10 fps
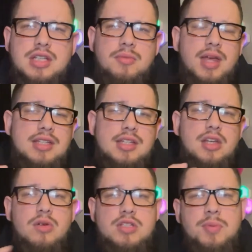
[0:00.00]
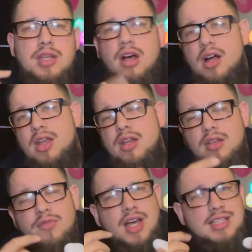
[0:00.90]
them as a USB talking
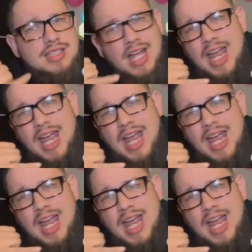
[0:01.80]
device because I